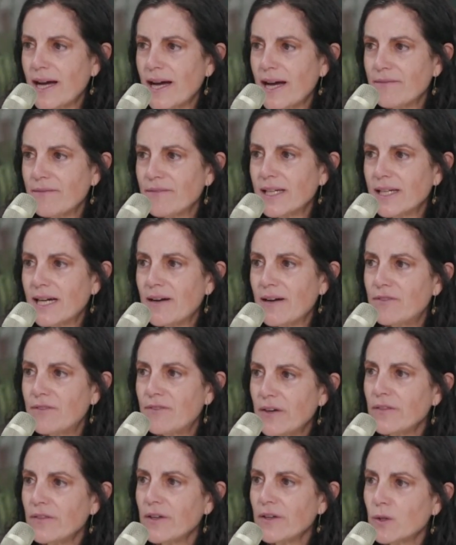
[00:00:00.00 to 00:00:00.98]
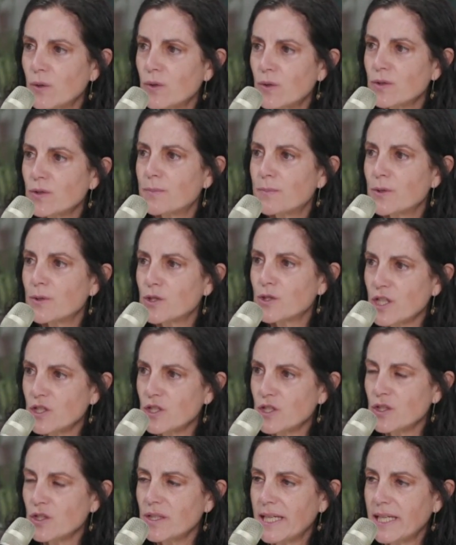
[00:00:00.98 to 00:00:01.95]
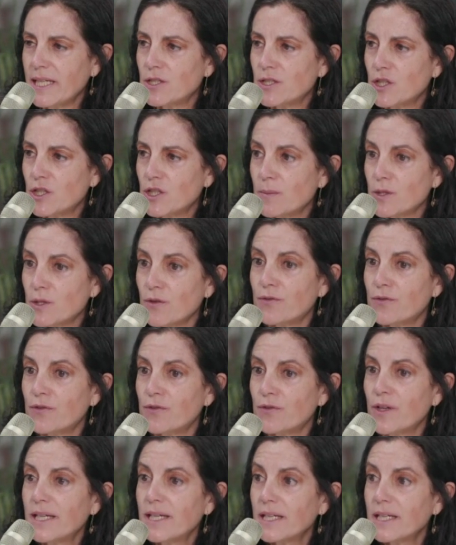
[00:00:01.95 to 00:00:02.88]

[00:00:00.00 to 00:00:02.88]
having a very good position in terms of